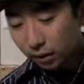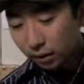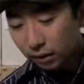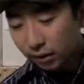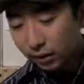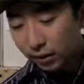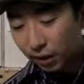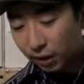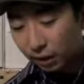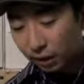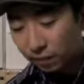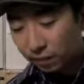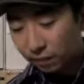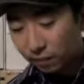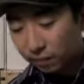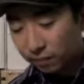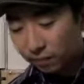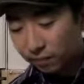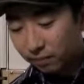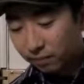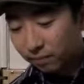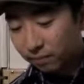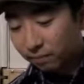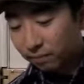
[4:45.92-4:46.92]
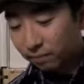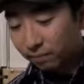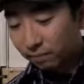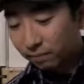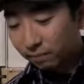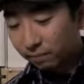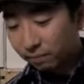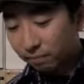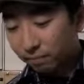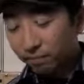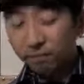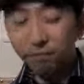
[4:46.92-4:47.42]
So
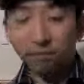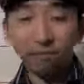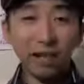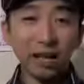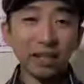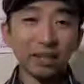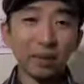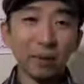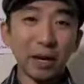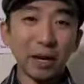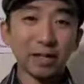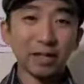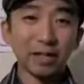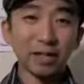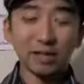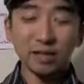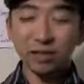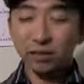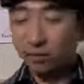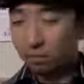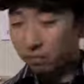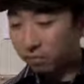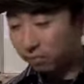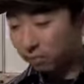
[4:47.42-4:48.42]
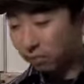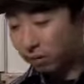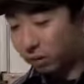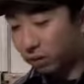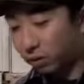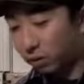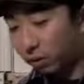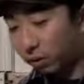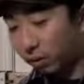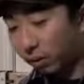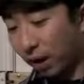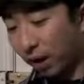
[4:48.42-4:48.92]
that's pages
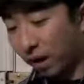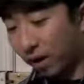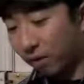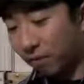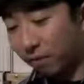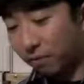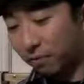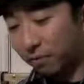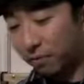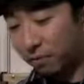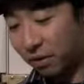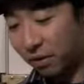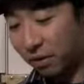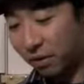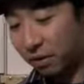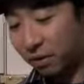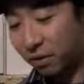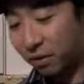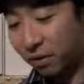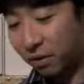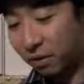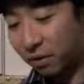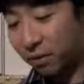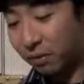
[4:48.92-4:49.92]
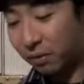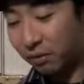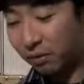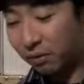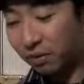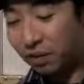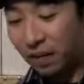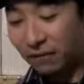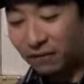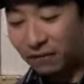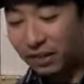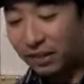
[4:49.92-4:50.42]
12 through
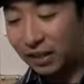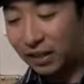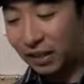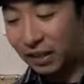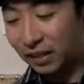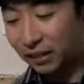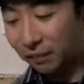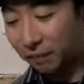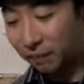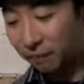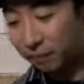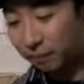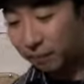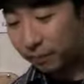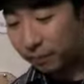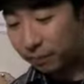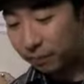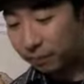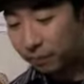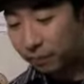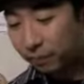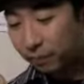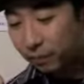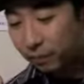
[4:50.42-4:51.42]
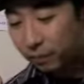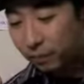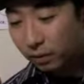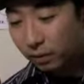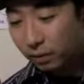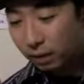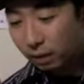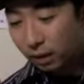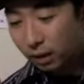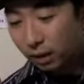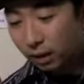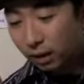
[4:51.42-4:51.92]
17.
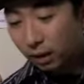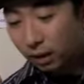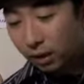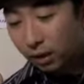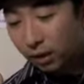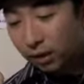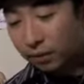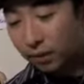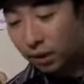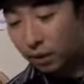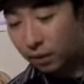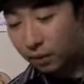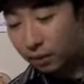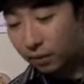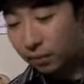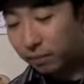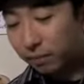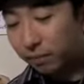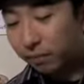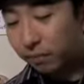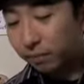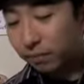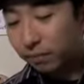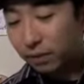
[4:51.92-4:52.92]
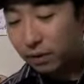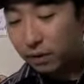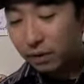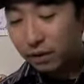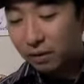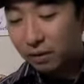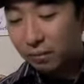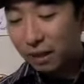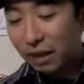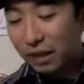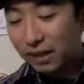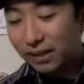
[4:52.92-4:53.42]
So
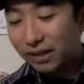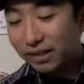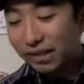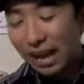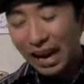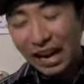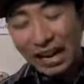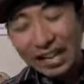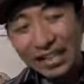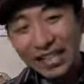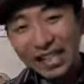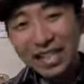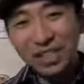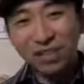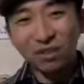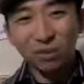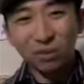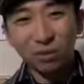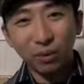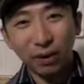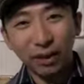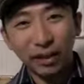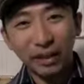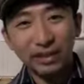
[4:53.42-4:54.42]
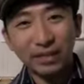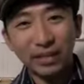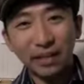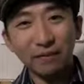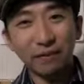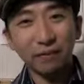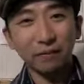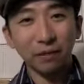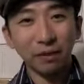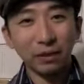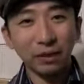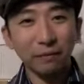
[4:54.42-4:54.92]
pages 18 through
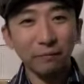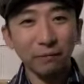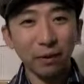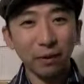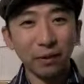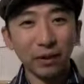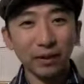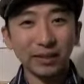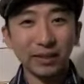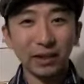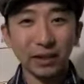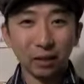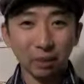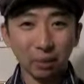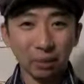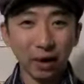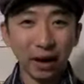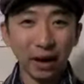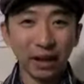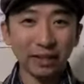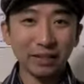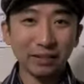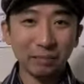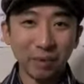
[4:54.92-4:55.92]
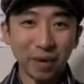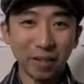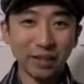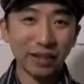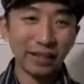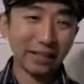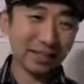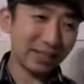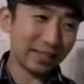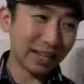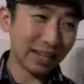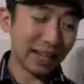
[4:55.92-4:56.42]
27 really focus on O'Brien's
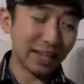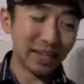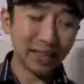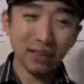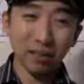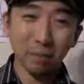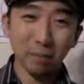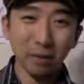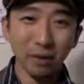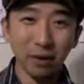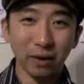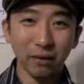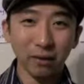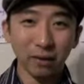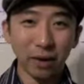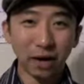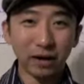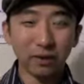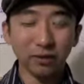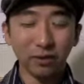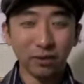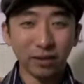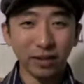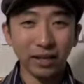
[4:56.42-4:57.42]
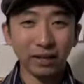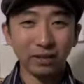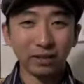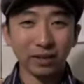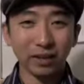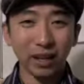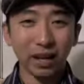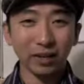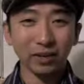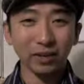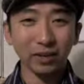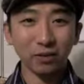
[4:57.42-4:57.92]
methods in the book where I drew the
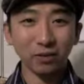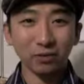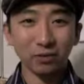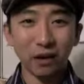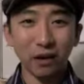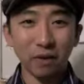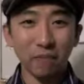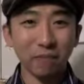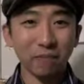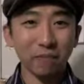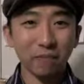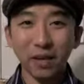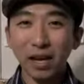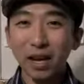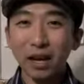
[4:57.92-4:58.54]
introduction from.